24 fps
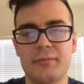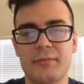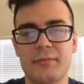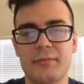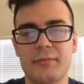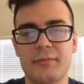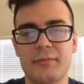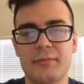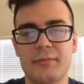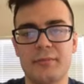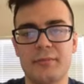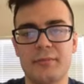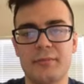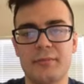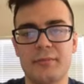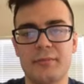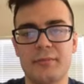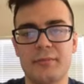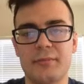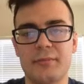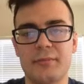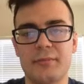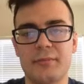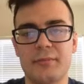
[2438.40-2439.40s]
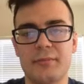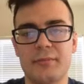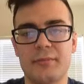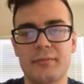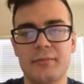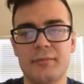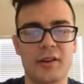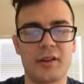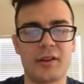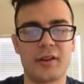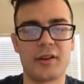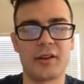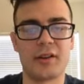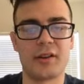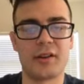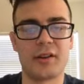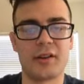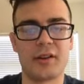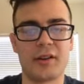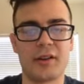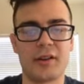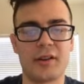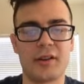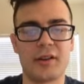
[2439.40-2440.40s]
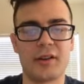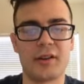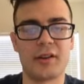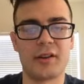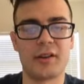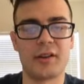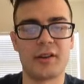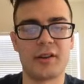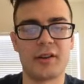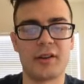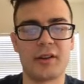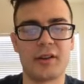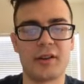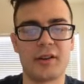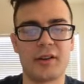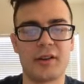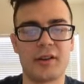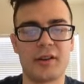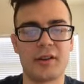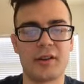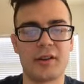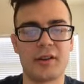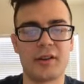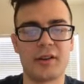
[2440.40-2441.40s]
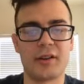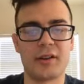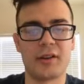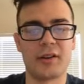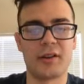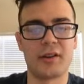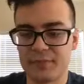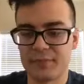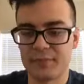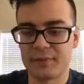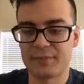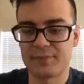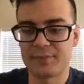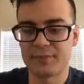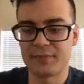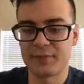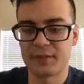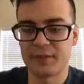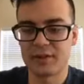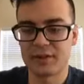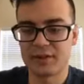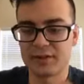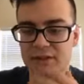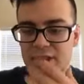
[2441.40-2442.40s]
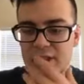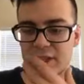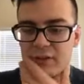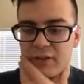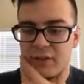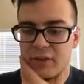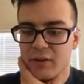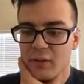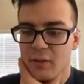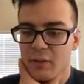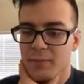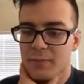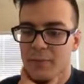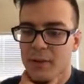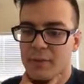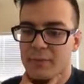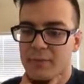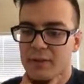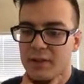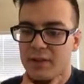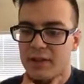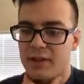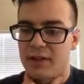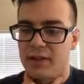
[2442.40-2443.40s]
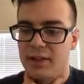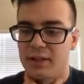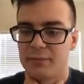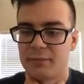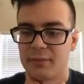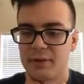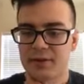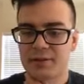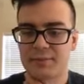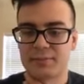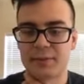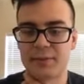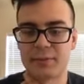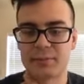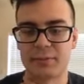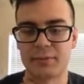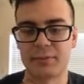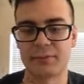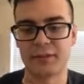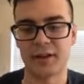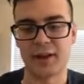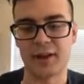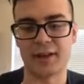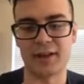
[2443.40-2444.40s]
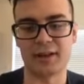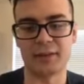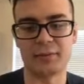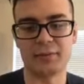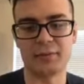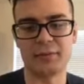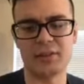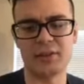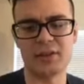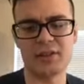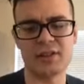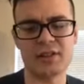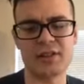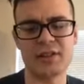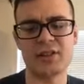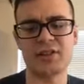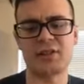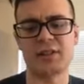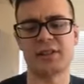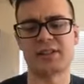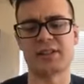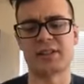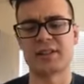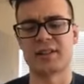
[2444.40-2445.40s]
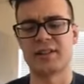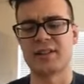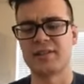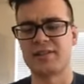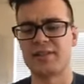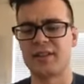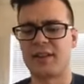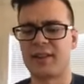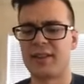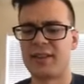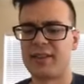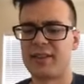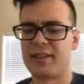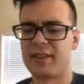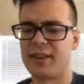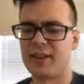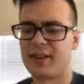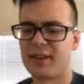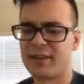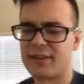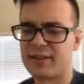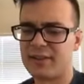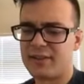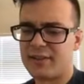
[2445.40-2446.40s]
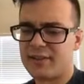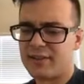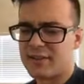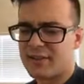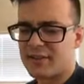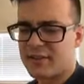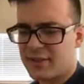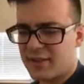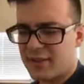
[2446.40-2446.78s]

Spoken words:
If I do that, unauthorized. So secret or public key must be provided, which is interesting because that is,